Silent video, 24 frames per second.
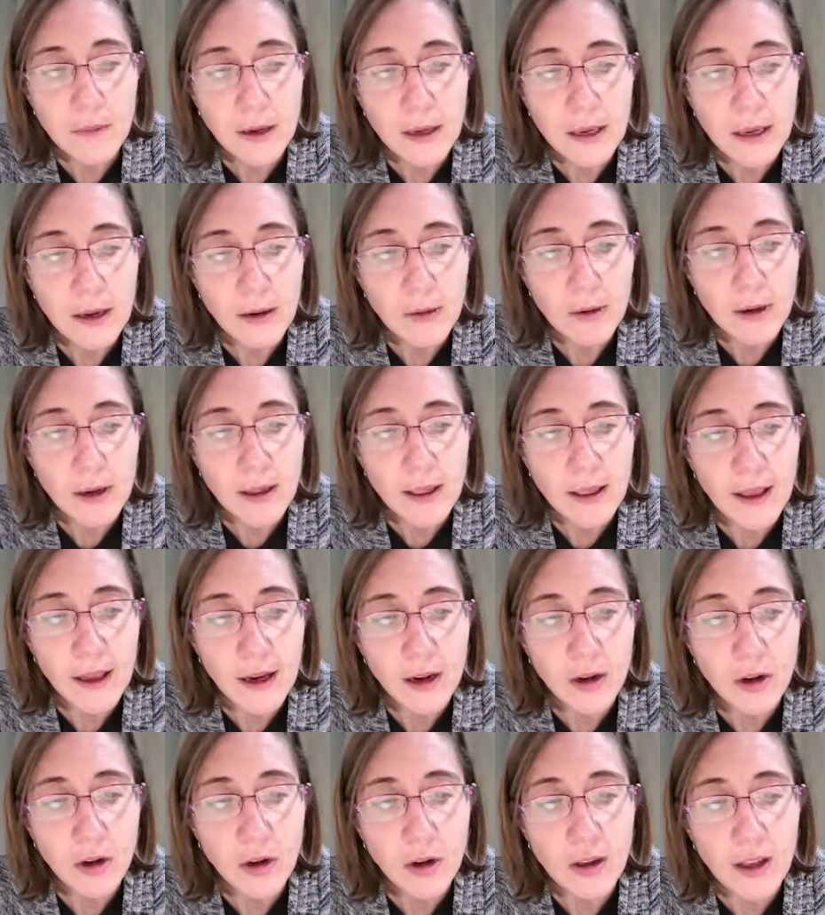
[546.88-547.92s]
I'm going to get rid of
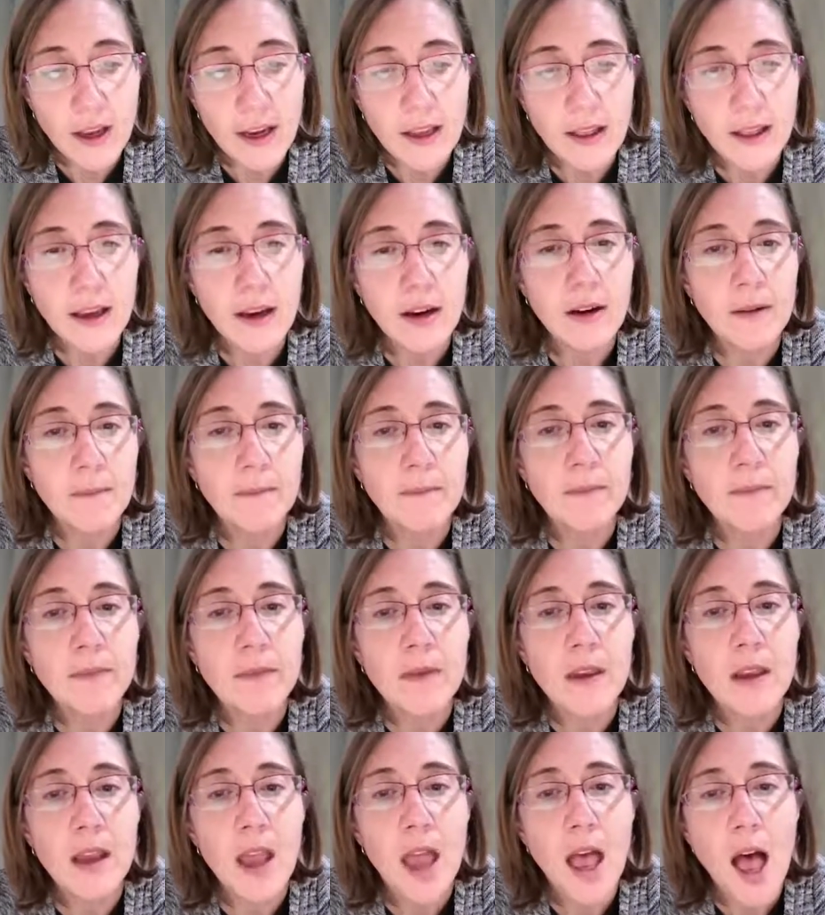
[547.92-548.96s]
that underline
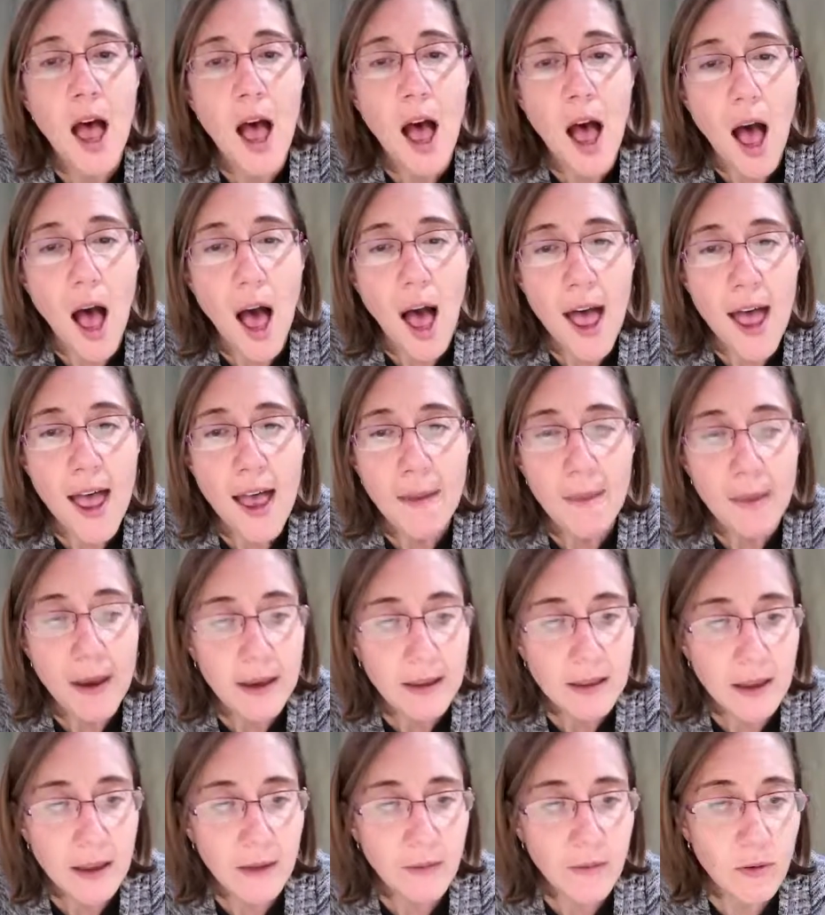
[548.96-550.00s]
there.
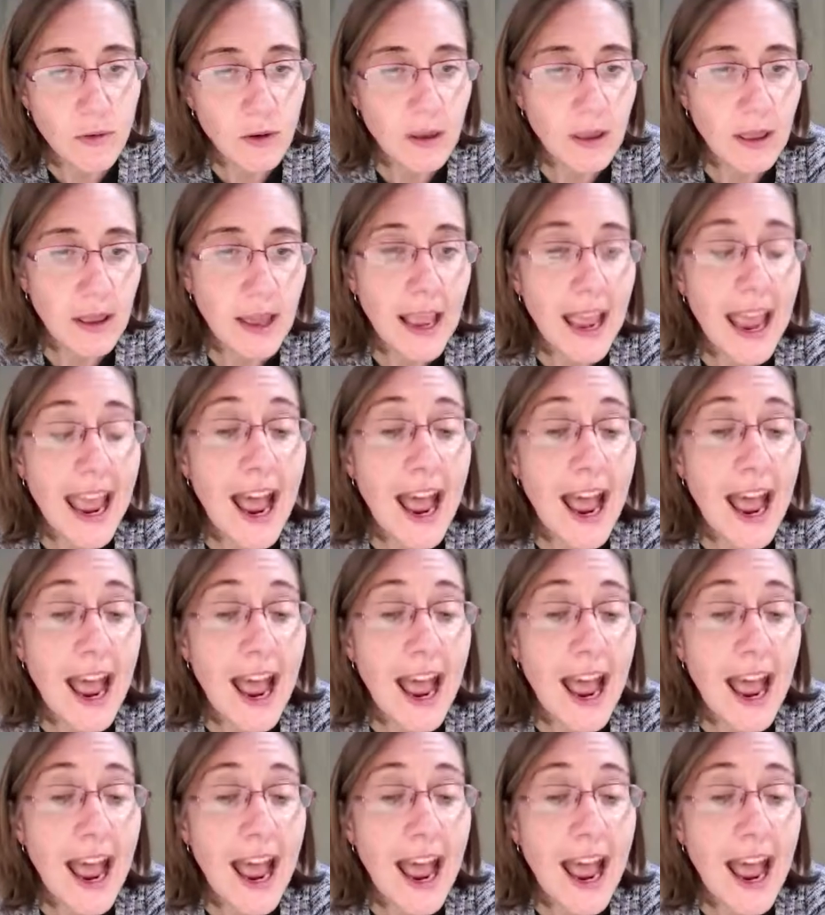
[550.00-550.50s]
X to the 4th.